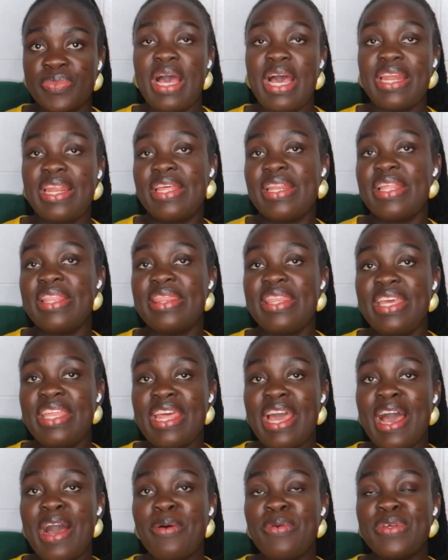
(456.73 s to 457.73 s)
Another thing
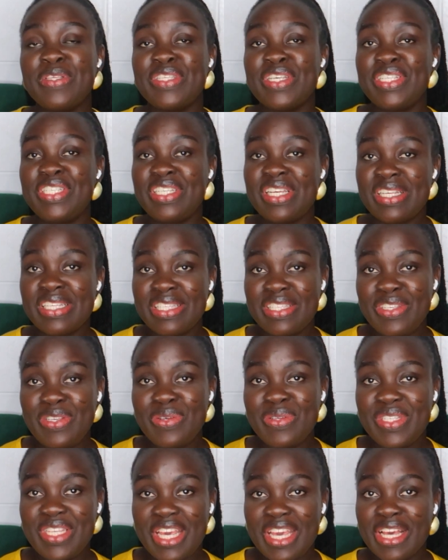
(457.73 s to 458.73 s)
I would suggest
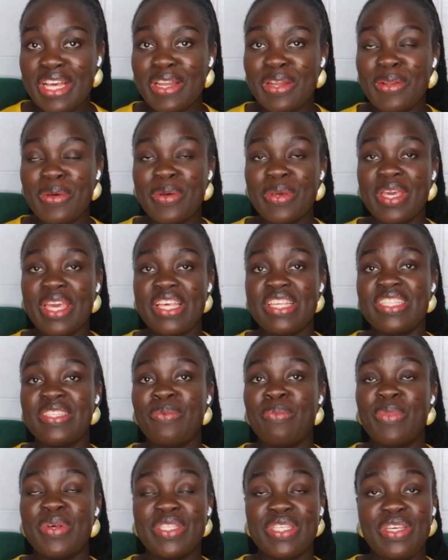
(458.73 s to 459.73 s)
you take along is
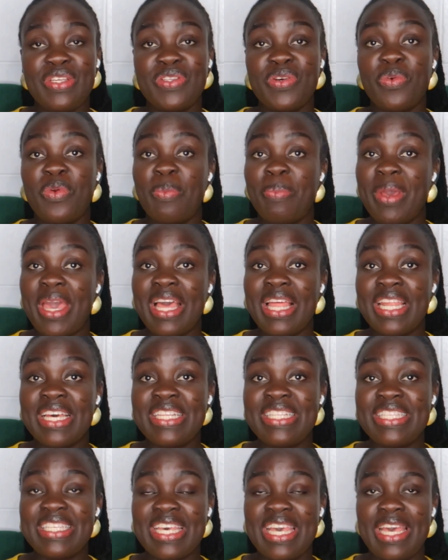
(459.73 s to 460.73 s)
mosquito
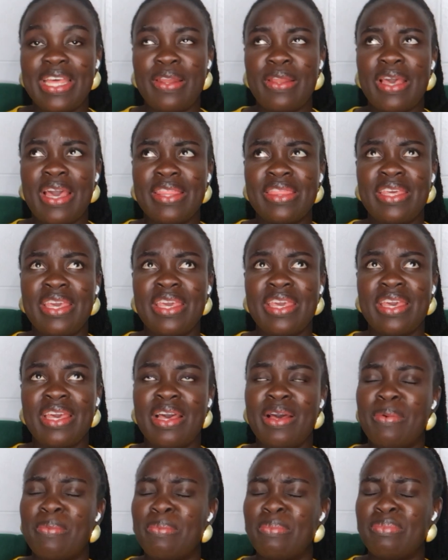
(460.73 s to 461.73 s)
repellent, and I think
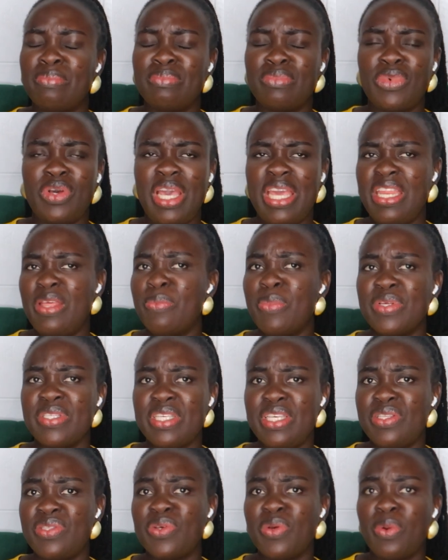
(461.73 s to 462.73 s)
any
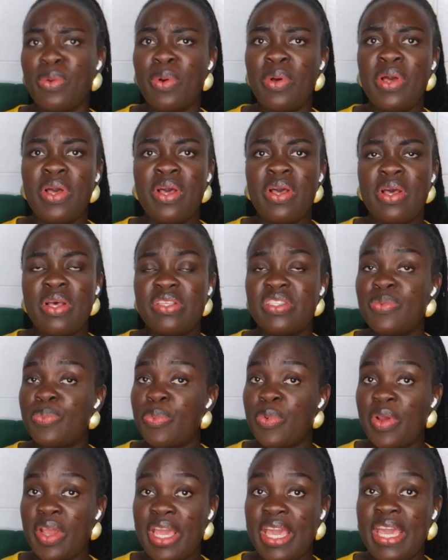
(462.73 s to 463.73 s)
mosquito
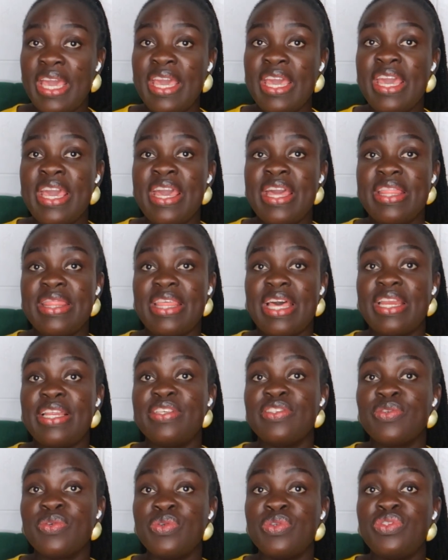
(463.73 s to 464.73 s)
spray that
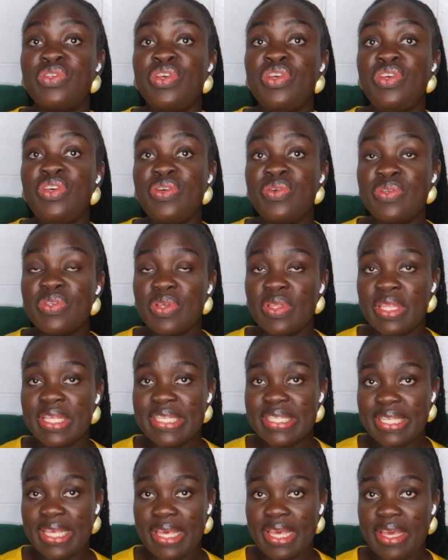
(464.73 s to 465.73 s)
is good to use on the
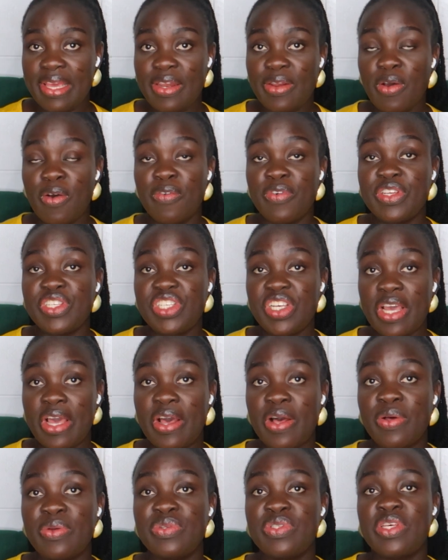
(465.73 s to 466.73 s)
skin of a
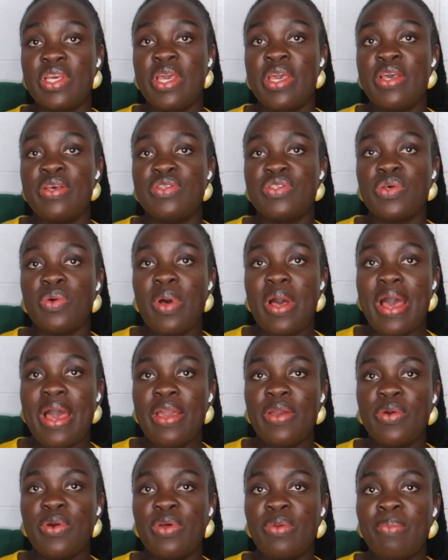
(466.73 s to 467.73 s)
child. So
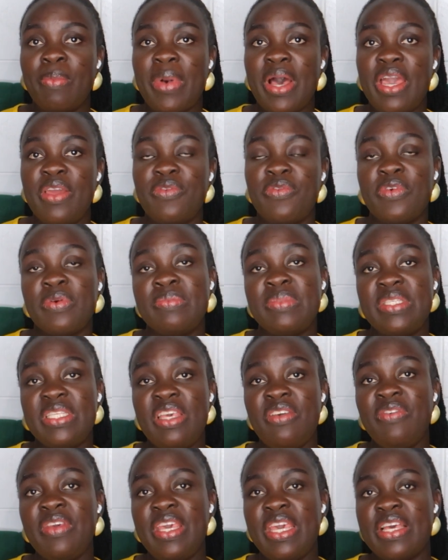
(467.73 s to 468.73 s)
I got mine from
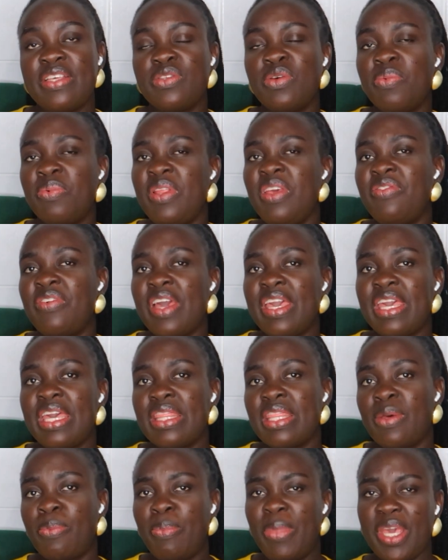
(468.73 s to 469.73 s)
CVS. Hopefully if I
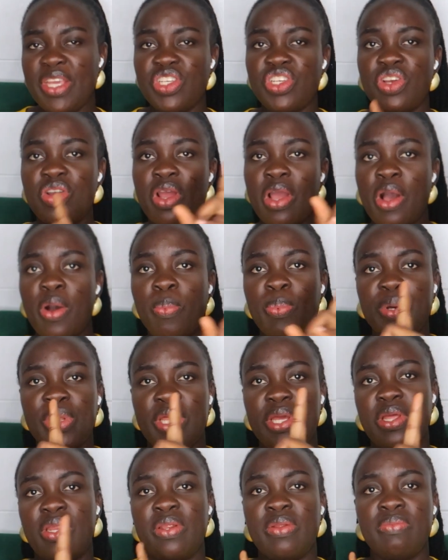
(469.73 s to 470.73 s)
get a picture, I'll put
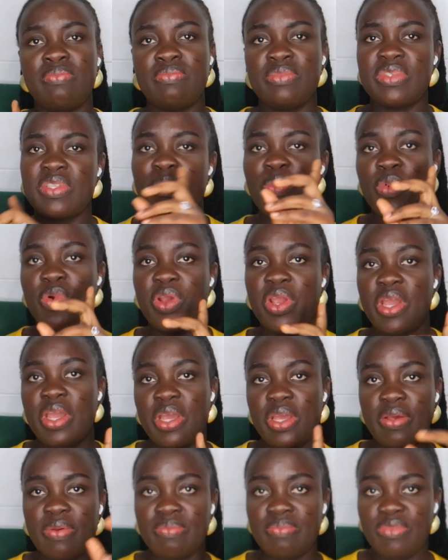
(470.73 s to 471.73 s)
it
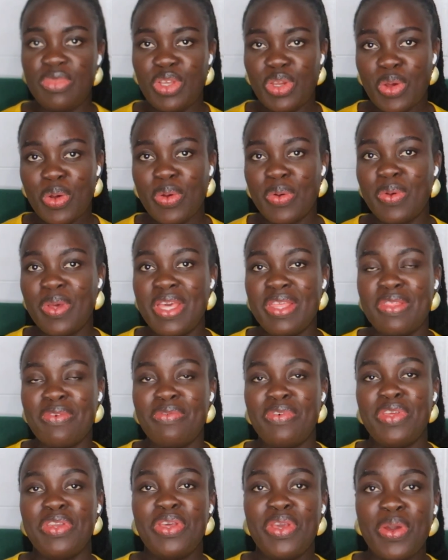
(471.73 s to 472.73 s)
somewhere, you know, in the
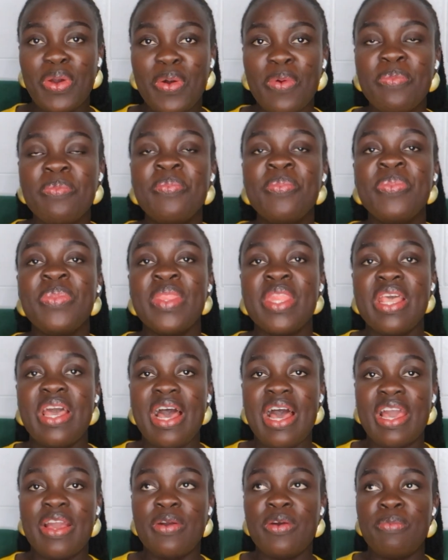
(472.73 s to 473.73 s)
video.
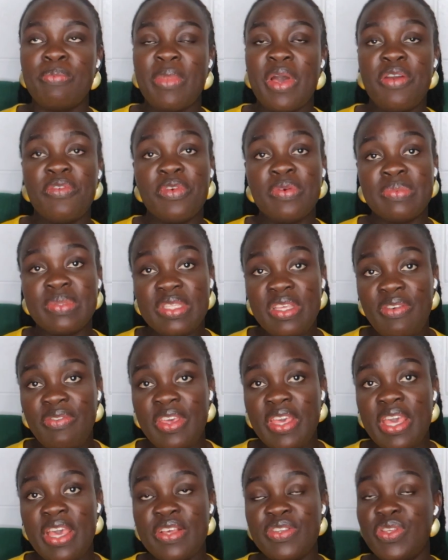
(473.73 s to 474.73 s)
I got mine from
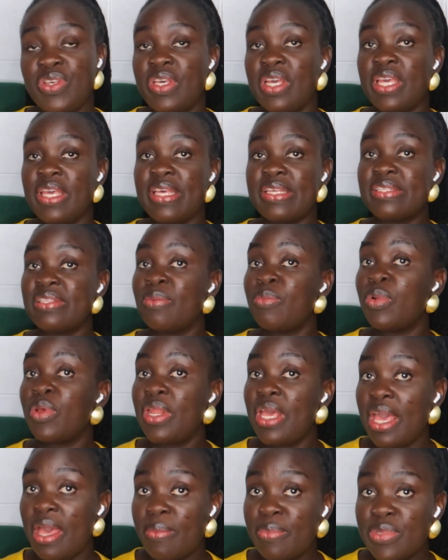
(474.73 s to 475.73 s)
CVS. You can get some
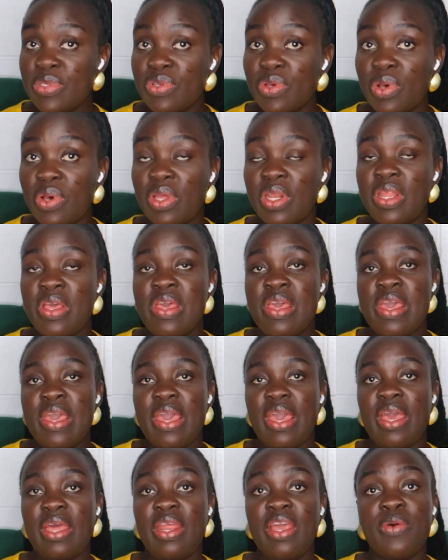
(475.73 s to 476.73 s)
on Amazon,
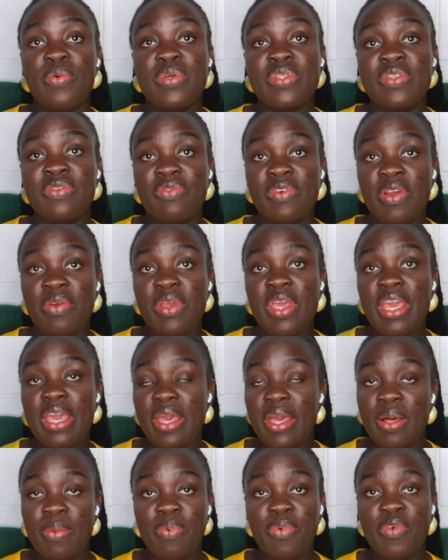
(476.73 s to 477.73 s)
and it was very
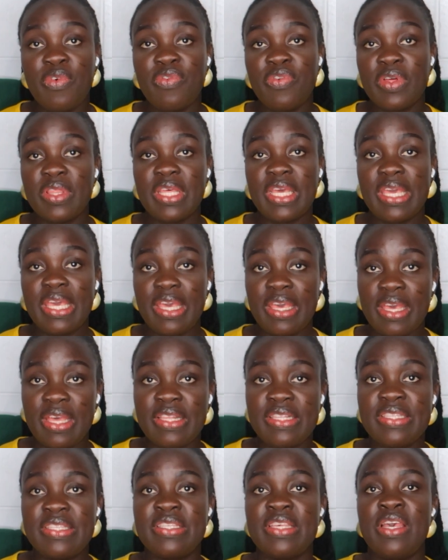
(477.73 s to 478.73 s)
helpful for the
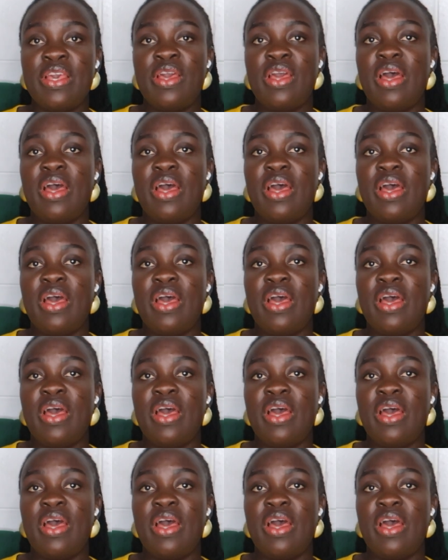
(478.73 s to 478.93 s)
kids.